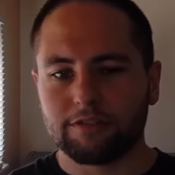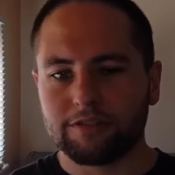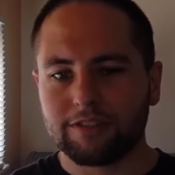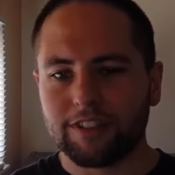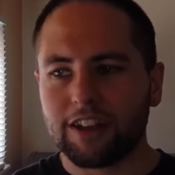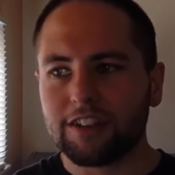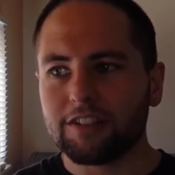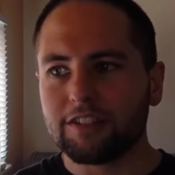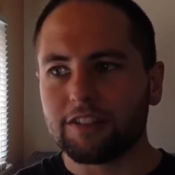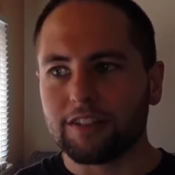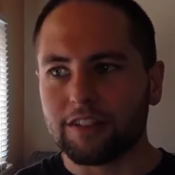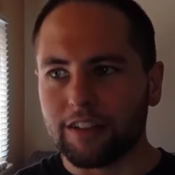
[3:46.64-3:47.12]

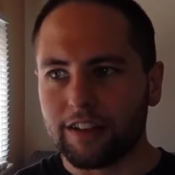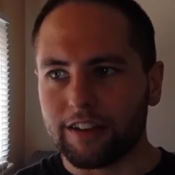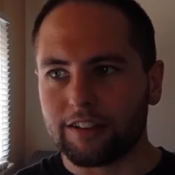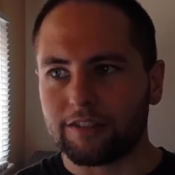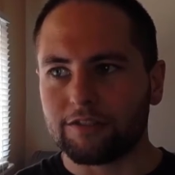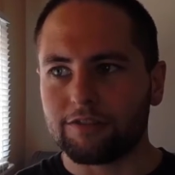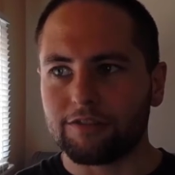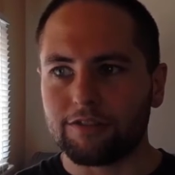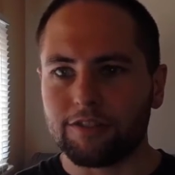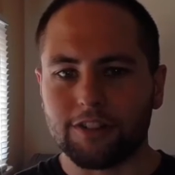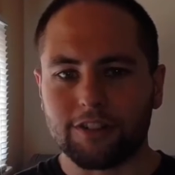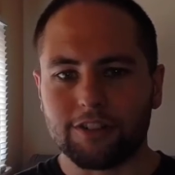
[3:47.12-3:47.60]
a
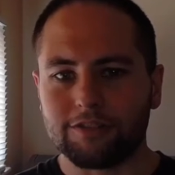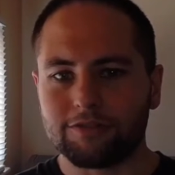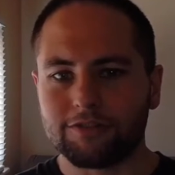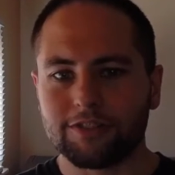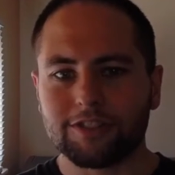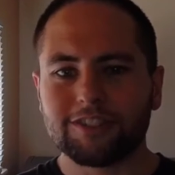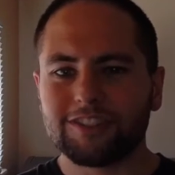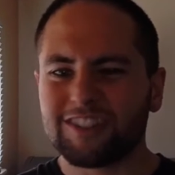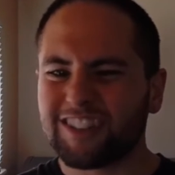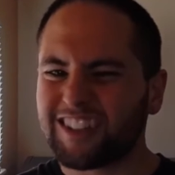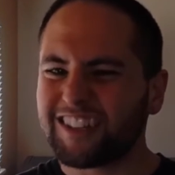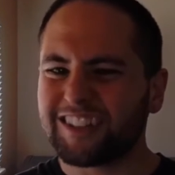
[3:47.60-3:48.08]
little
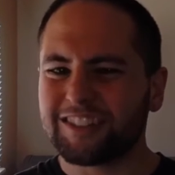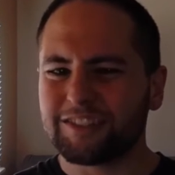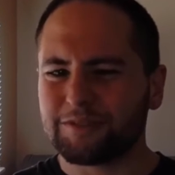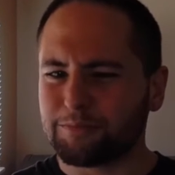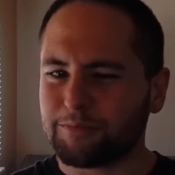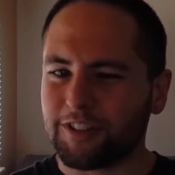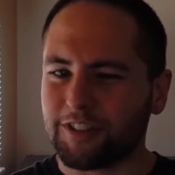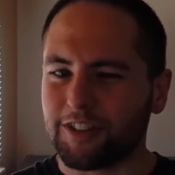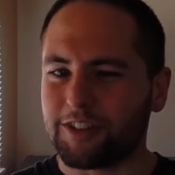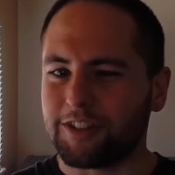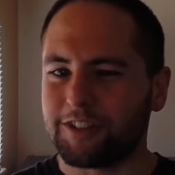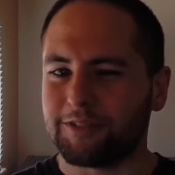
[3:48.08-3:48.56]
over,
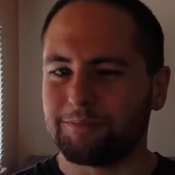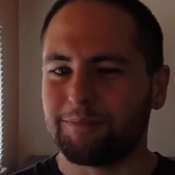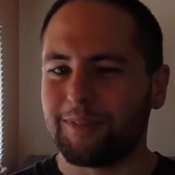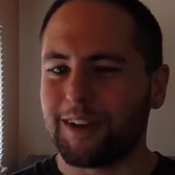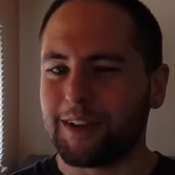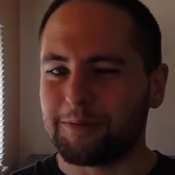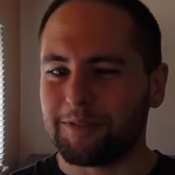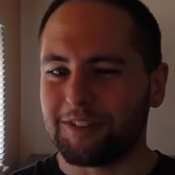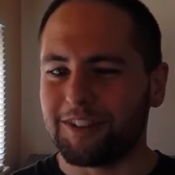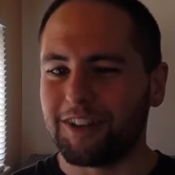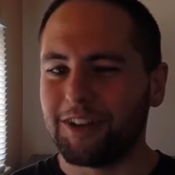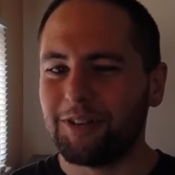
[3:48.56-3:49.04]

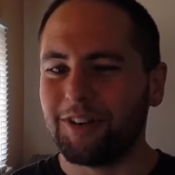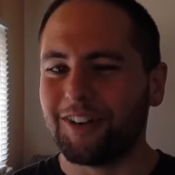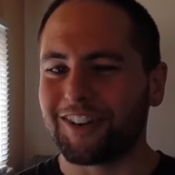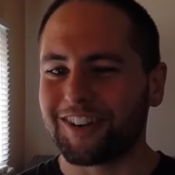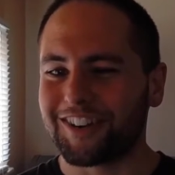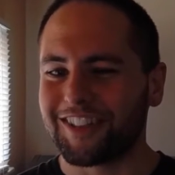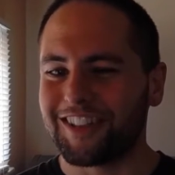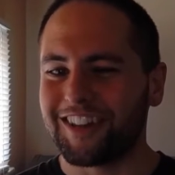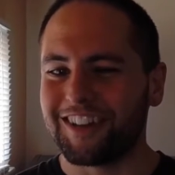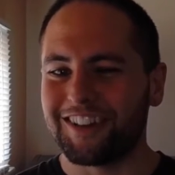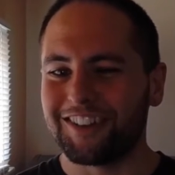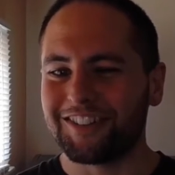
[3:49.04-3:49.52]
maybe
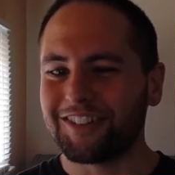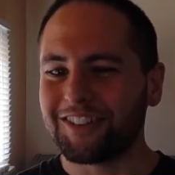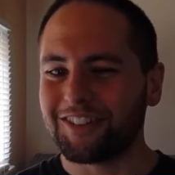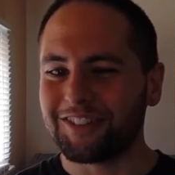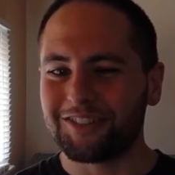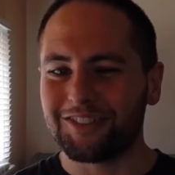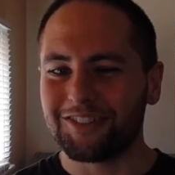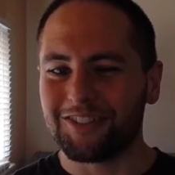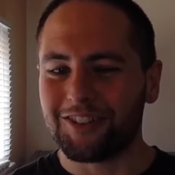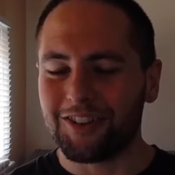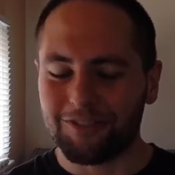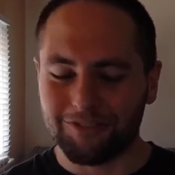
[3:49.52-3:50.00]
more than a
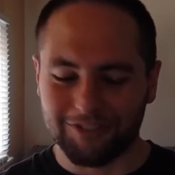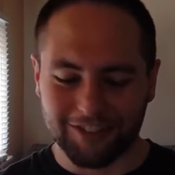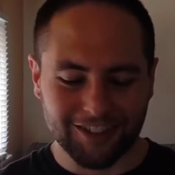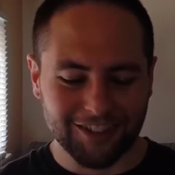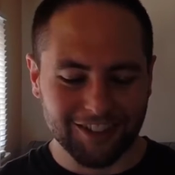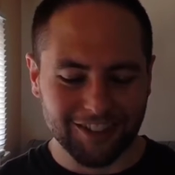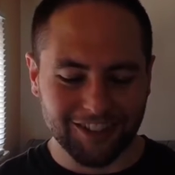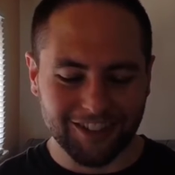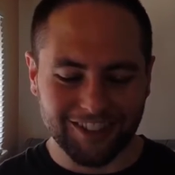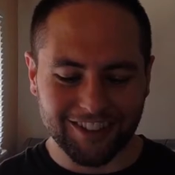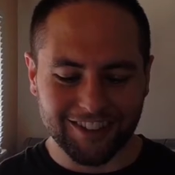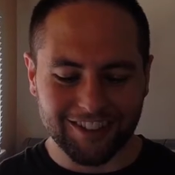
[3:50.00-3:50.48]
little over
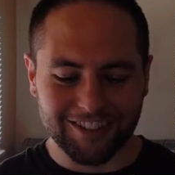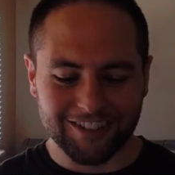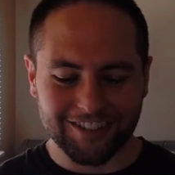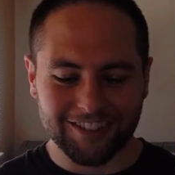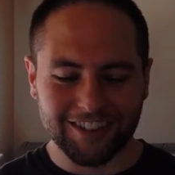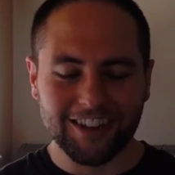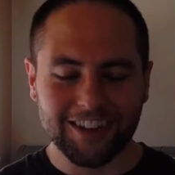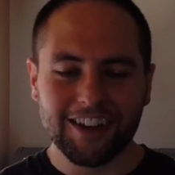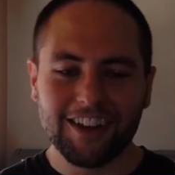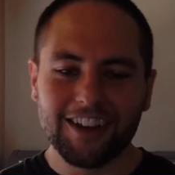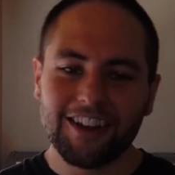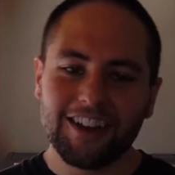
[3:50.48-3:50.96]
a third.